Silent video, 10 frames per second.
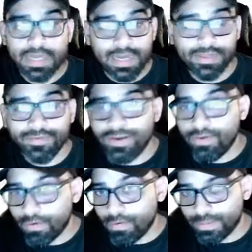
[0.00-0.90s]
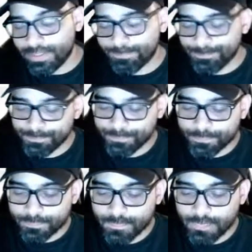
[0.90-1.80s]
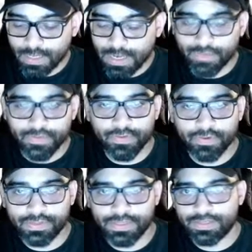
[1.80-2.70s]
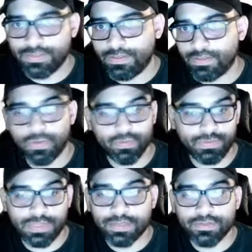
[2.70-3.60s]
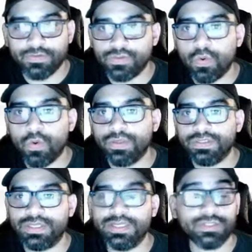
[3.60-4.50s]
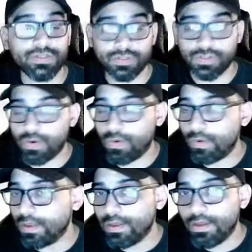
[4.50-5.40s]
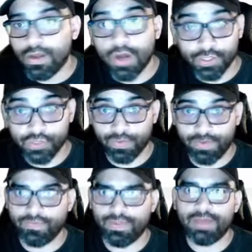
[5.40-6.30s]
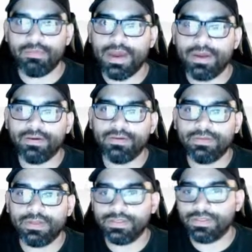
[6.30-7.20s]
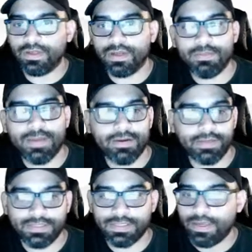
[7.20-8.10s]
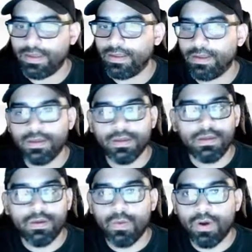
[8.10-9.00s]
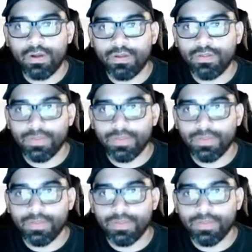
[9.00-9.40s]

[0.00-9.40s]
And there ain't nobody out there that there's no doctor, there's no organization, there's no country for that matter that is going to come out and say, well, this